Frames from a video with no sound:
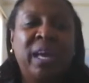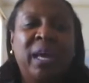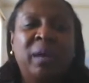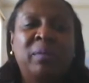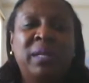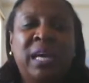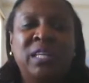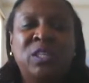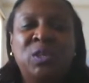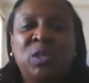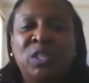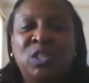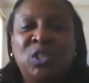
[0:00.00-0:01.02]
I'm glad you
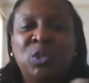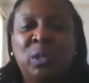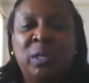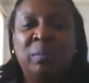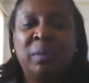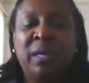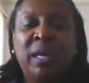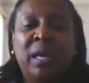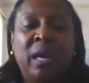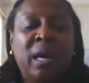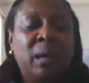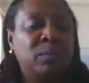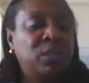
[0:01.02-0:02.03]
can join me.
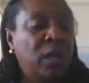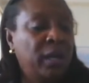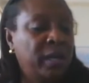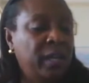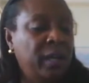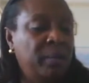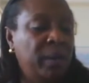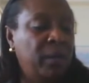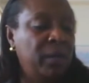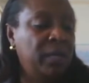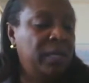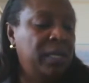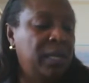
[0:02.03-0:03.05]
I'm talking
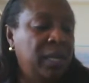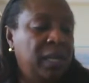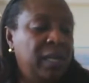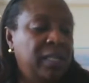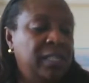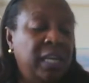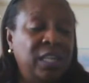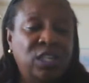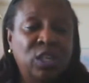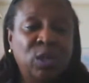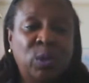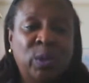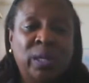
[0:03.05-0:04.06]
about
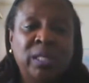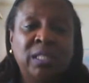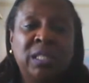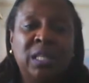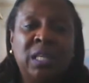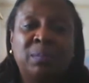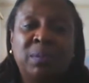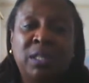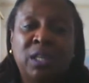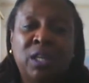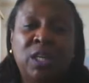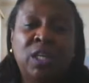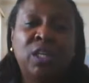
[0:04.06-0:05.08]
essential oils, in
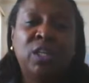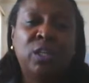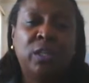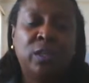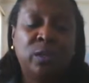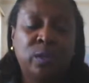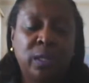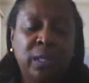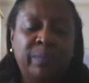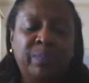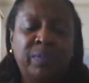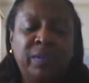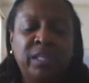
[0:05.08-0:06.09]
particular
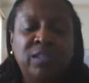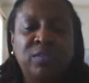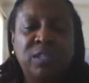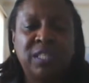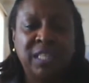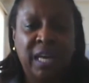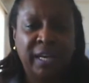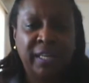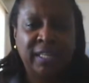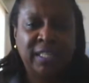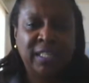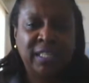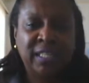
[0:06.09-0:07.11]
eucalyptus for
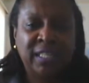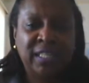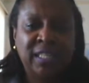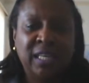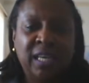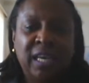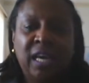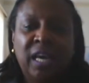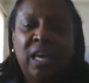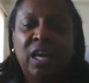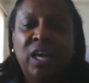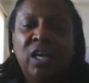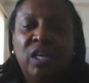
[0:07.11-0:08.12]
sinuses.
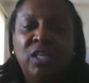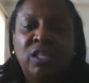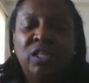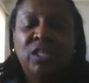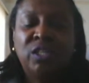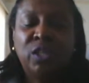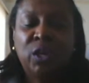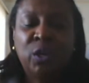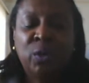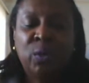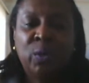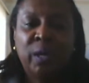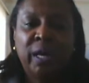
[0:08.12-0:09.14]

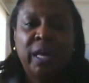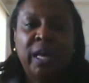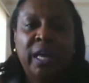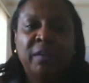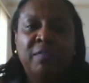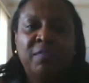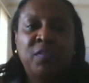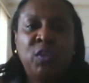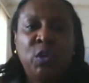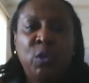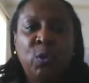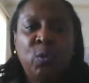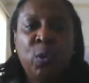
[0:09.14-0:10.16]
So if
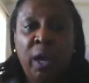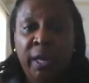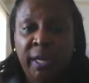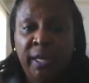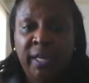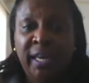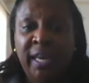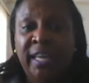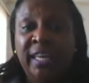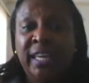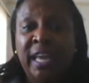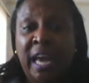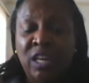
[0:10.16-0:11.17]
you wanted a
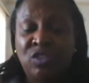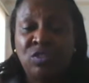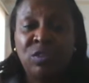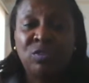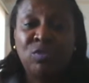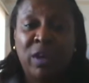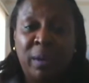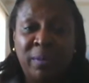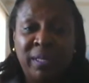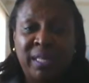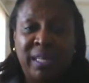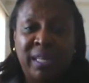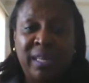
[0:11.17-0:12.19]
natural
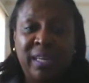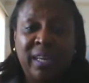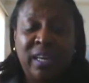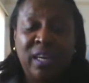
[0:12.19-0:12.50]
remedy